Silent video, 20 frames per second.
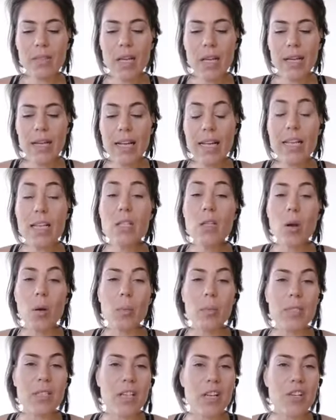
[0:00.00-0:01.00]
in his
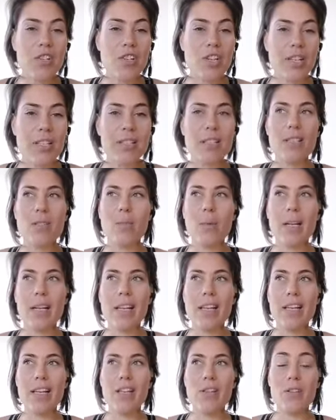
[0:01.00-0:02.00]
competitions when he
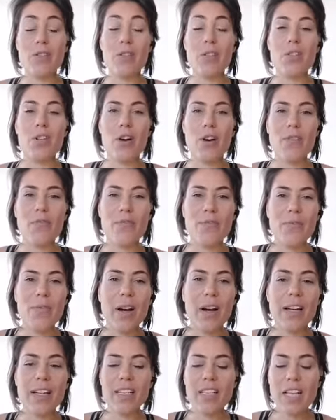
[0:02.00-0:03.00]
used to go and
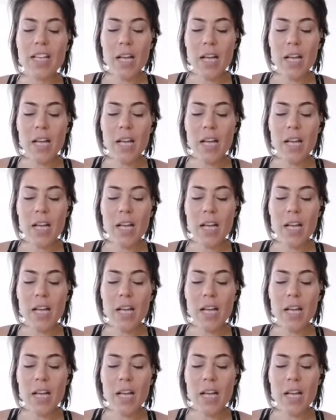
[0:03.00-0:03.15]
fight.